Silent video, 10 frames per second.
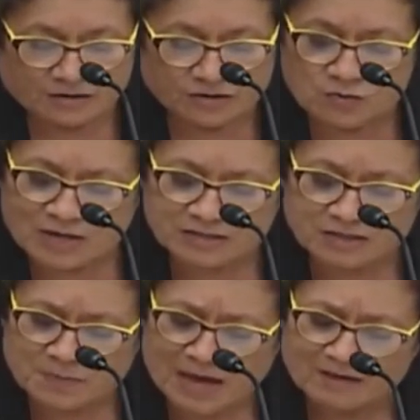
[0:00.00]
U.S.
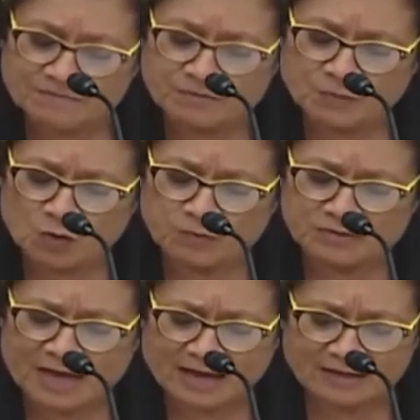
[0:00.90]
demand for mobile
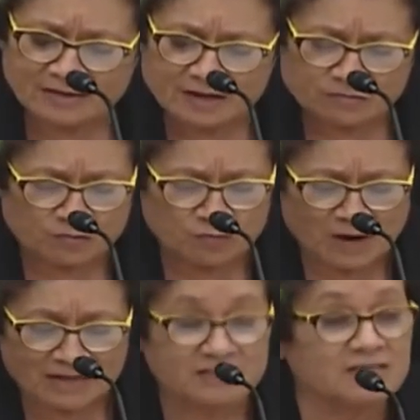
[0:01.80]
data grew
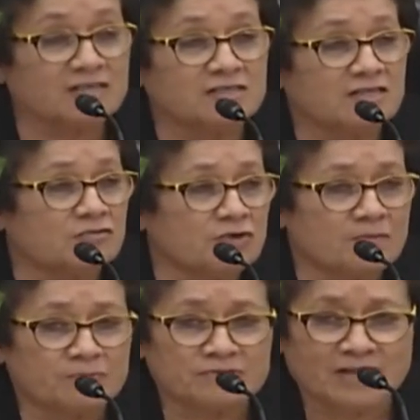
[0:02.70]
by 63% in